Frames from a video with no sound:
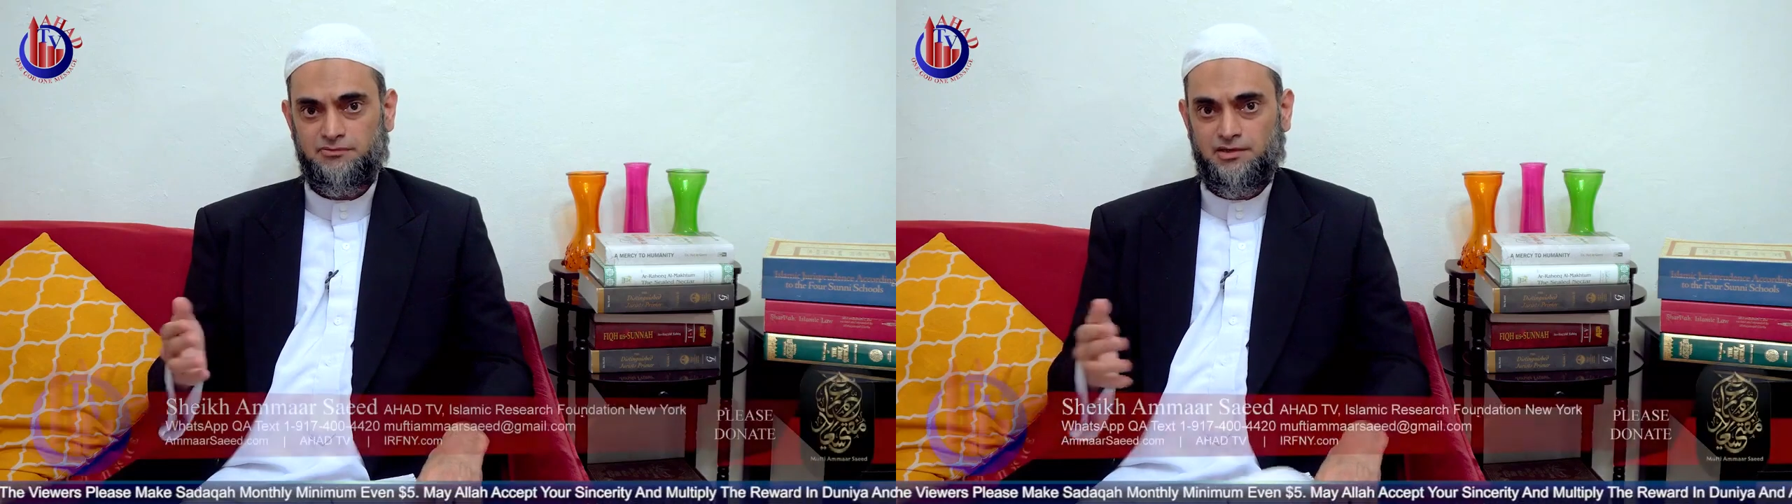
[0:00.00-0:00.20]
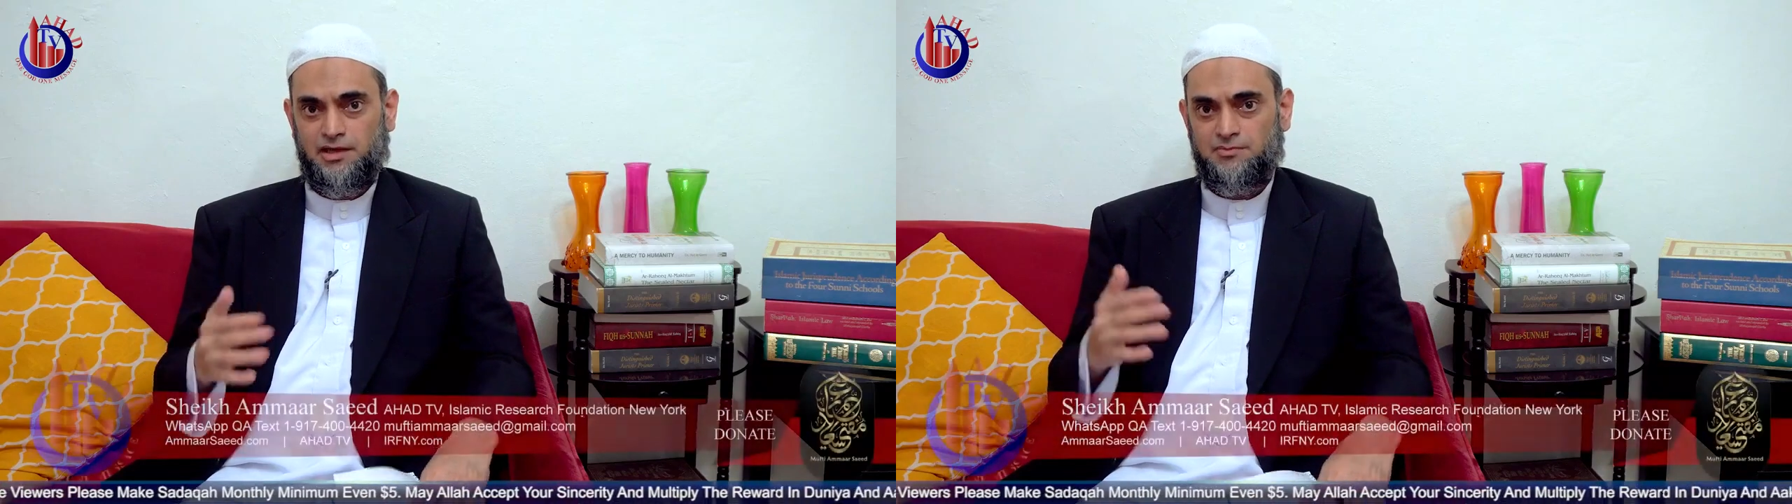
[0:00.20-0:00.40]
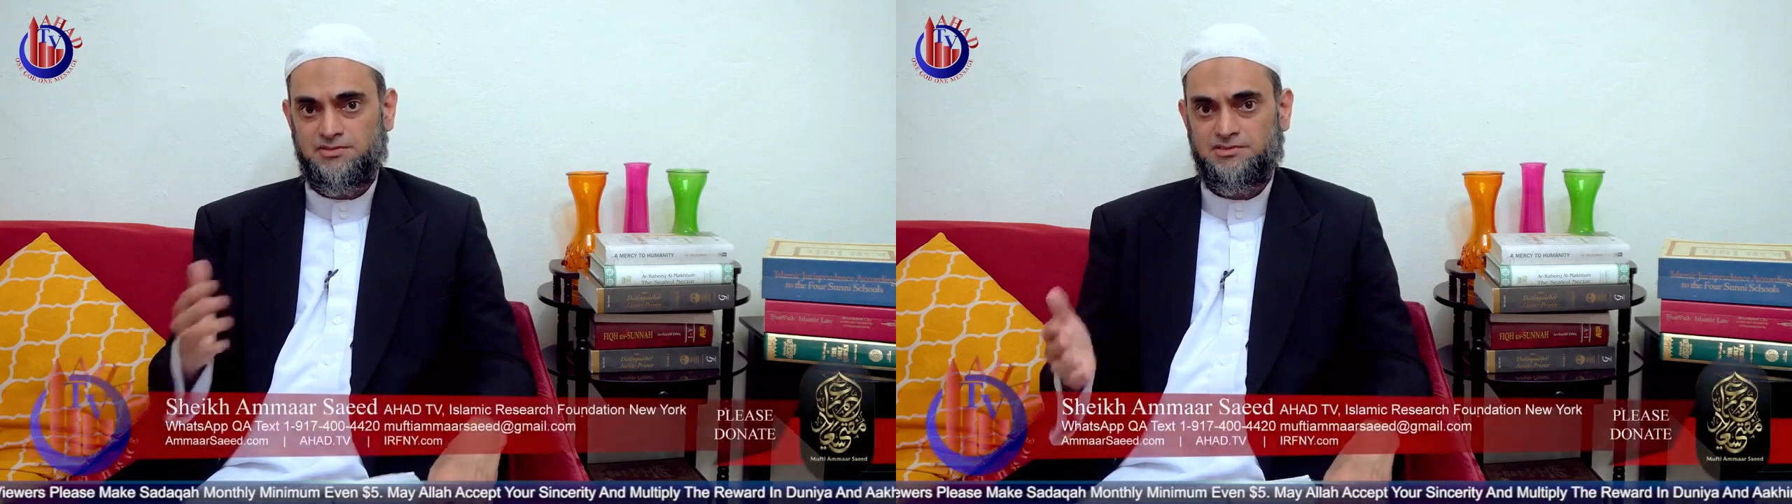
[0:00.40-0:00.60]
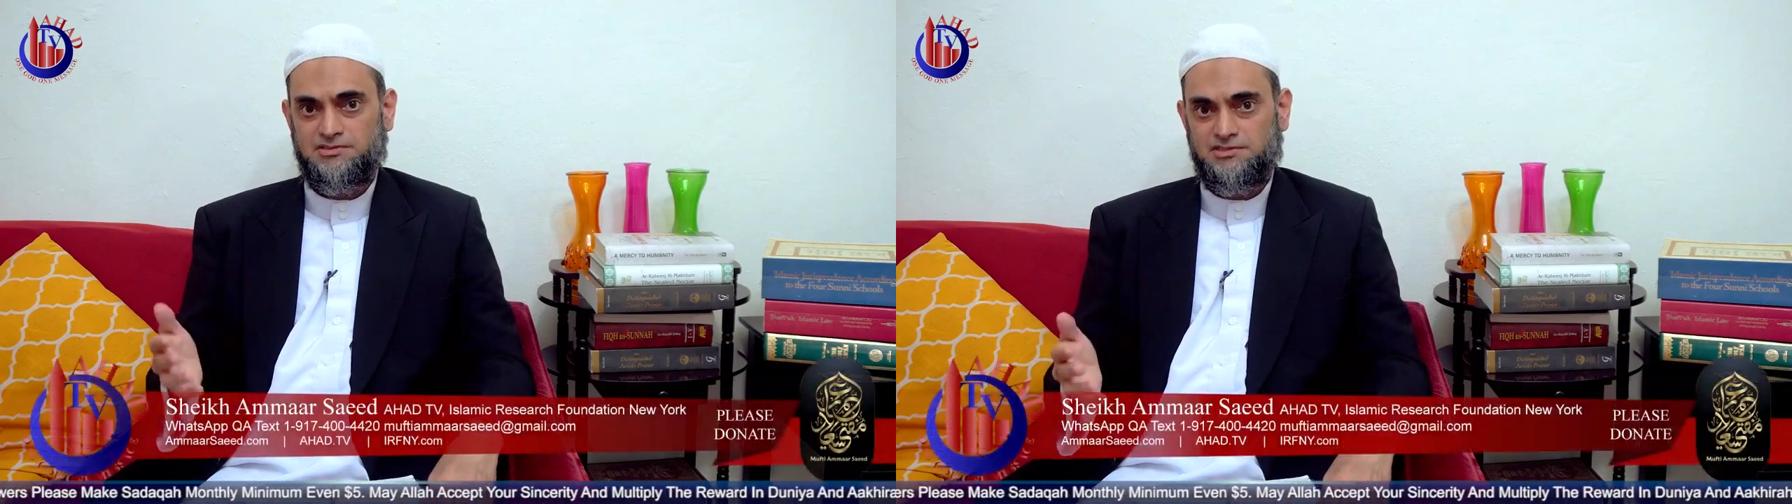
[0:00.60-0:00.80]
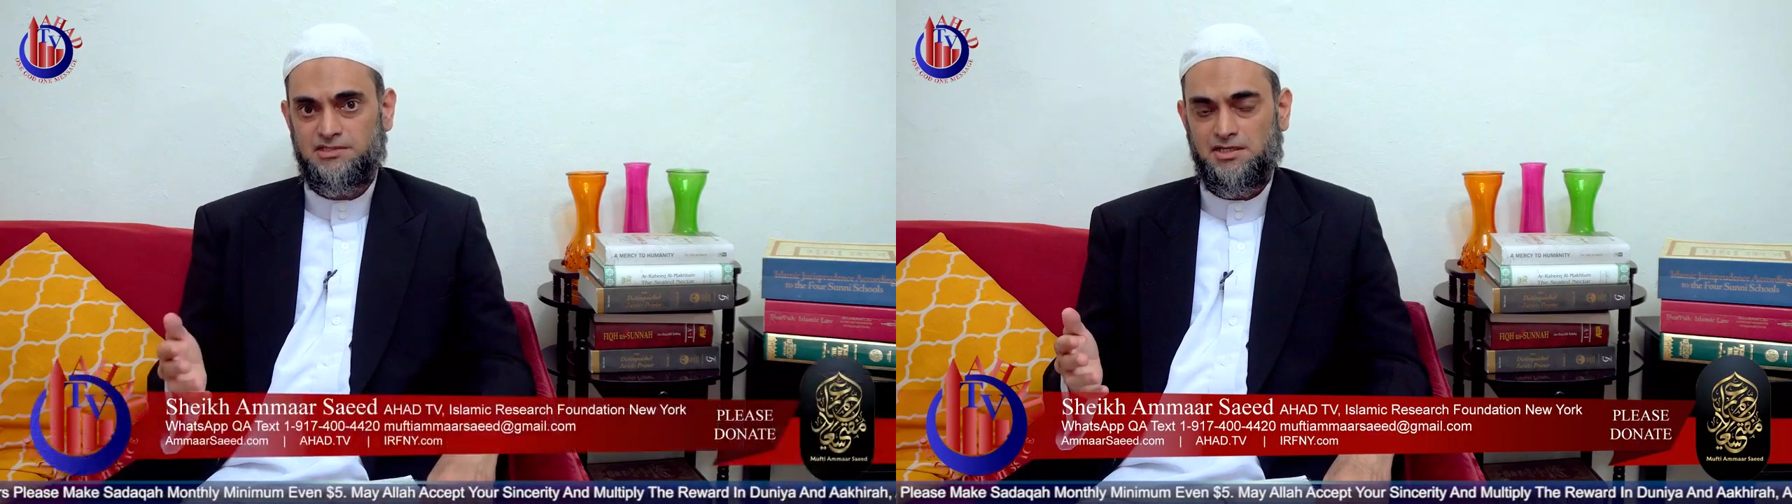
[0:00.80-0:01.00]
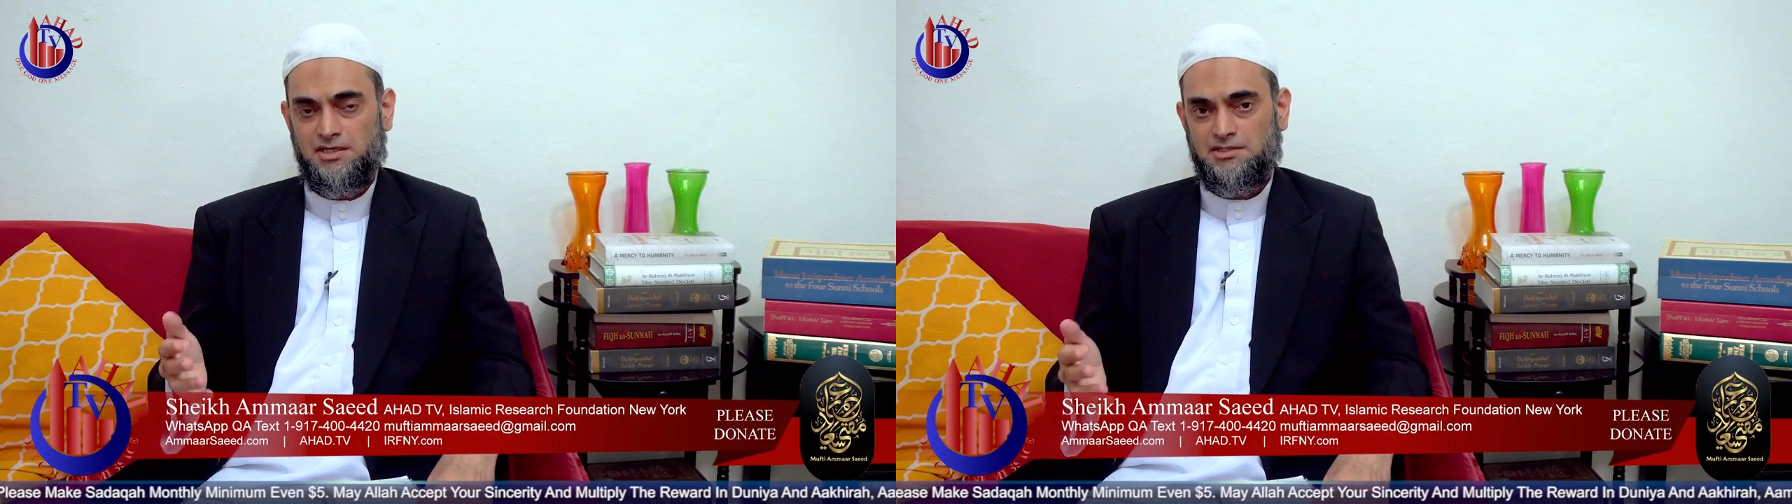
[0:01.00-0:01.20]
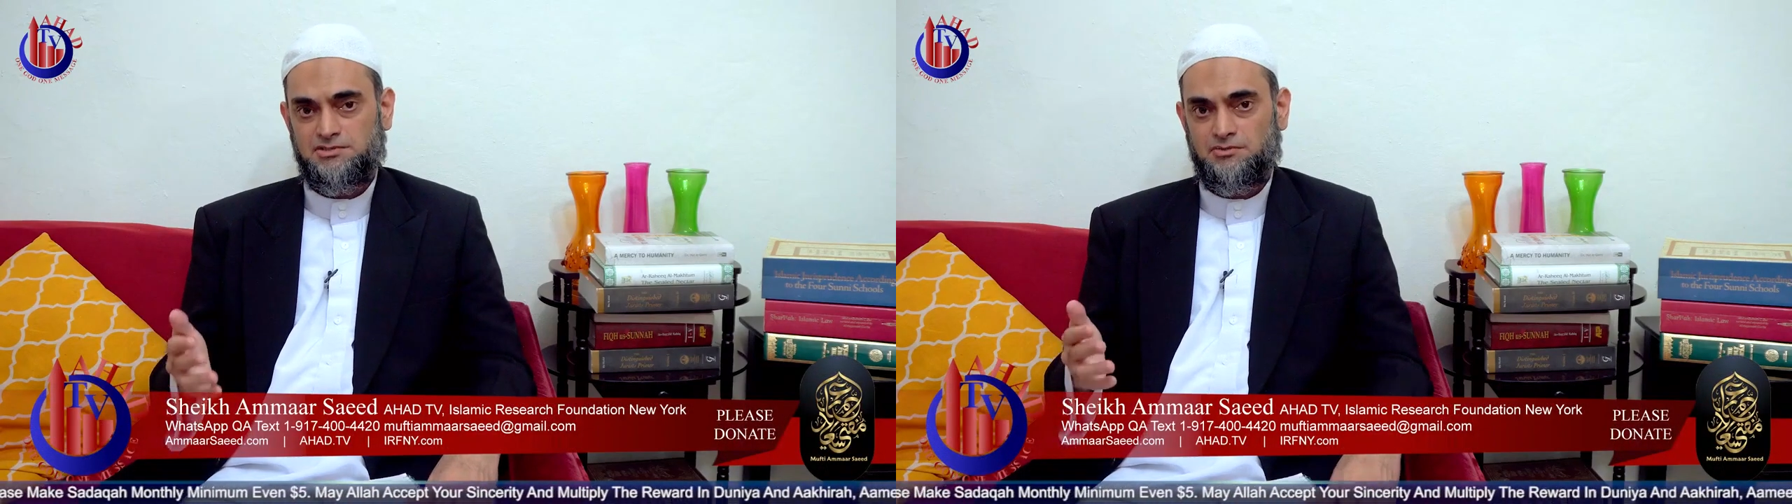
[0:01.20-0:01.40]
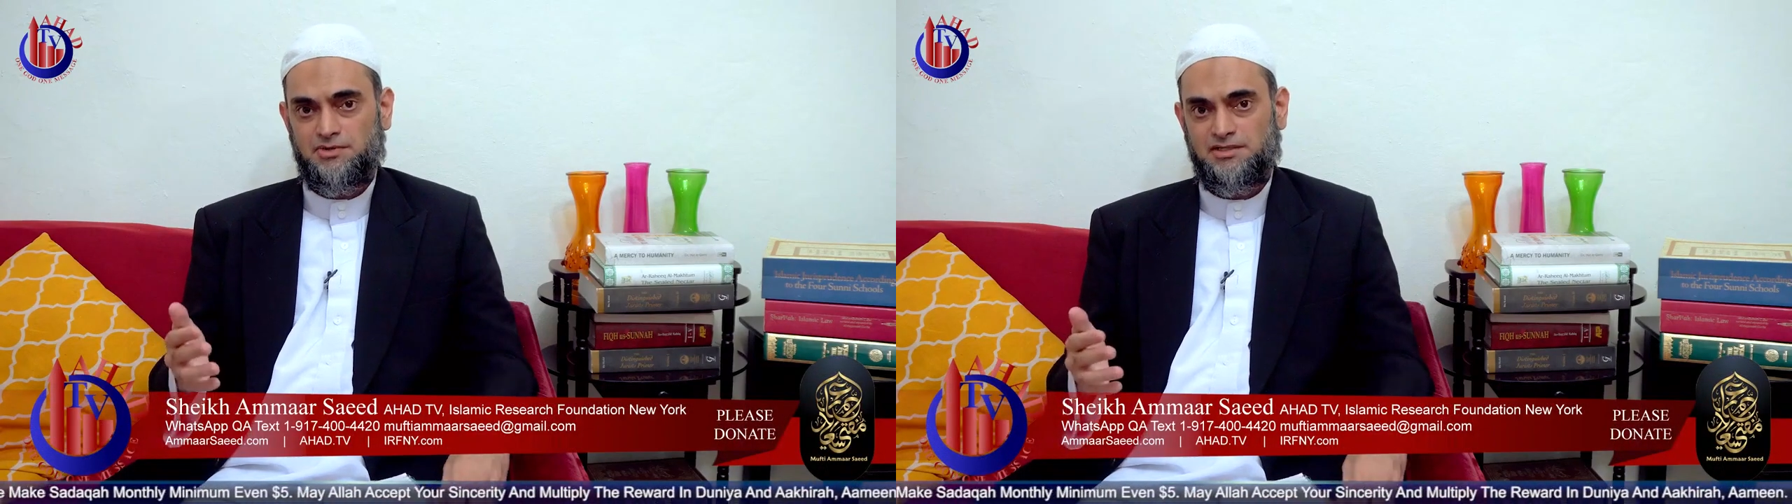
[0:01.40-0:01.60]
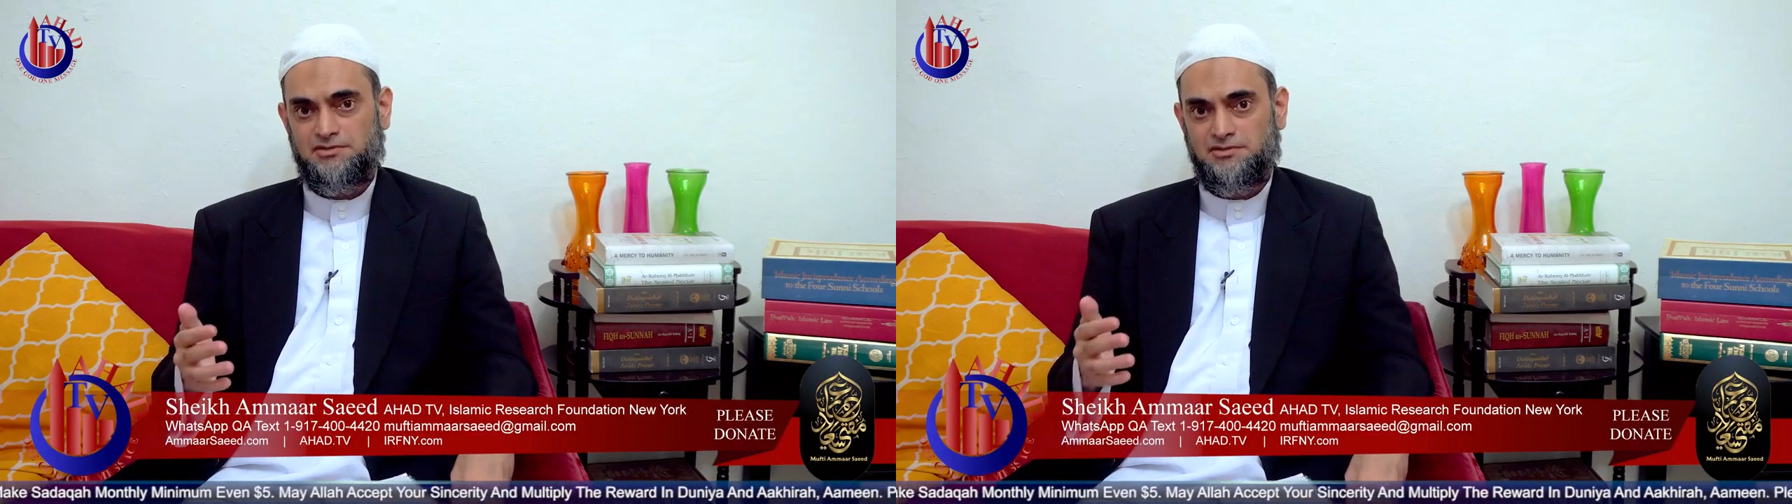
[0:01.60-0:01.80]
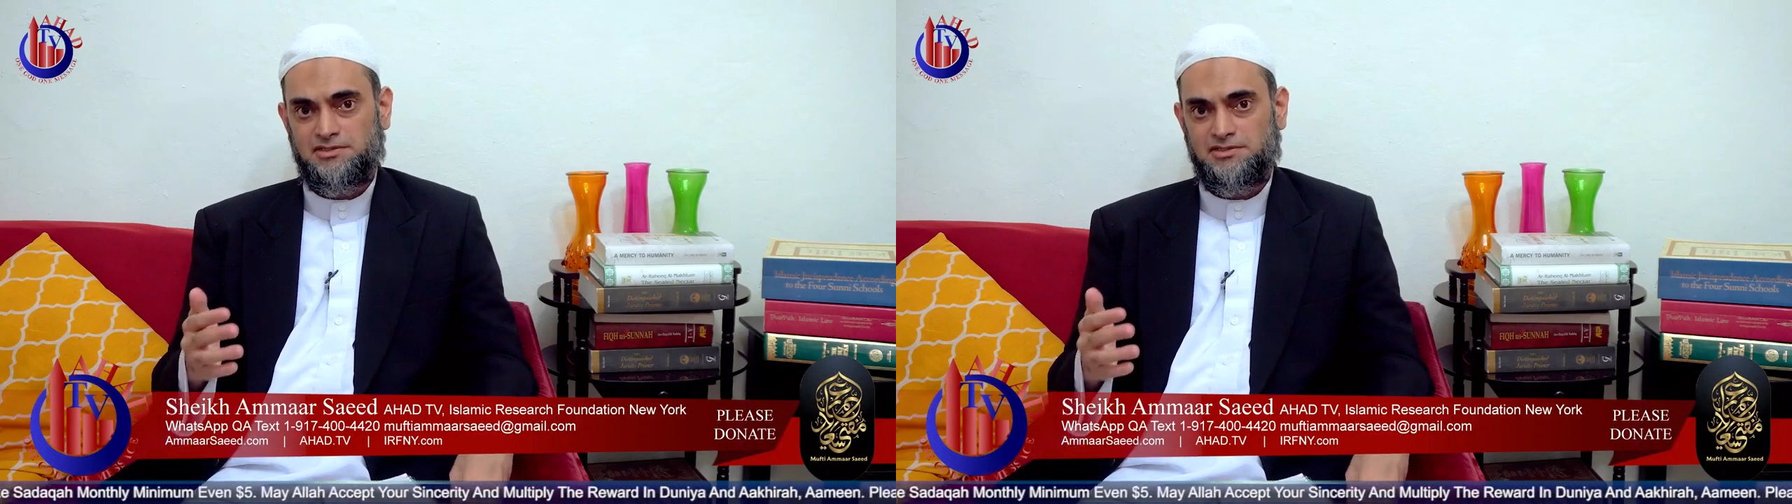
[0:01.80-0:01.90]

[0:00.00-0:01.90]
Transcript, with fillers: for an emergency. So rather,